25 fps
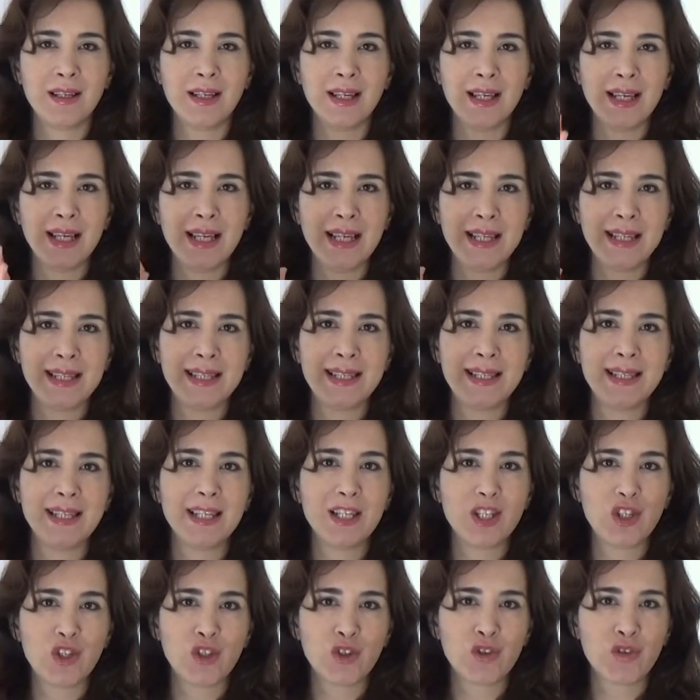its
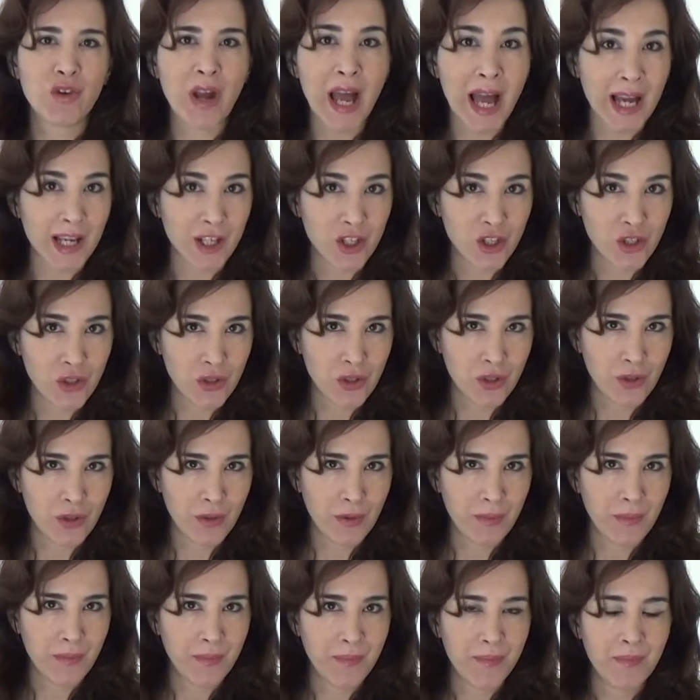structure
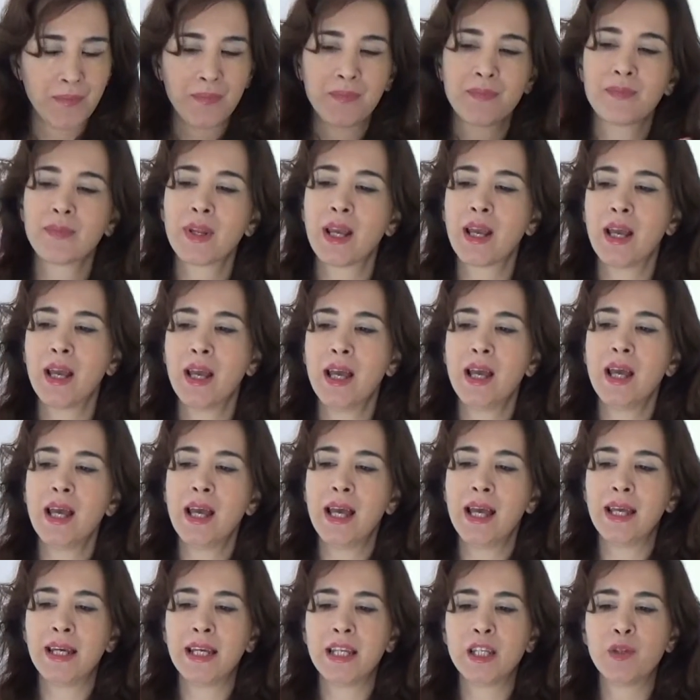
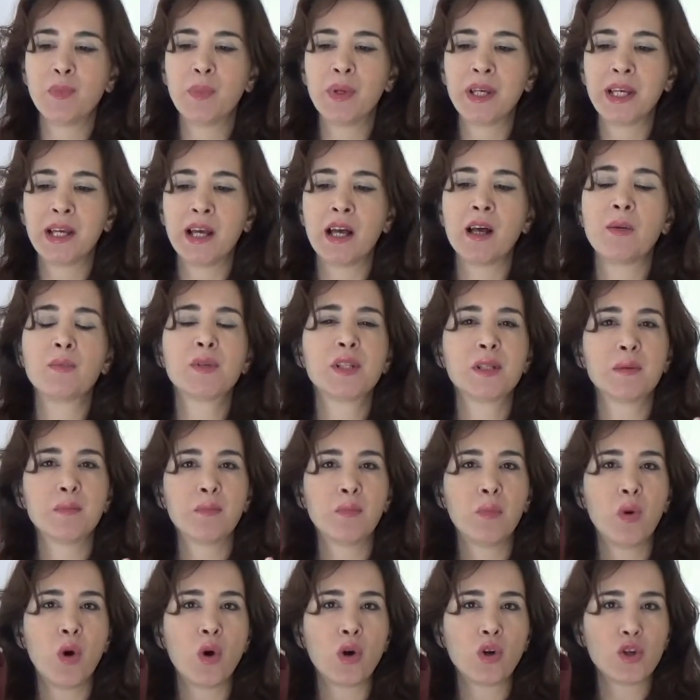and it becomes more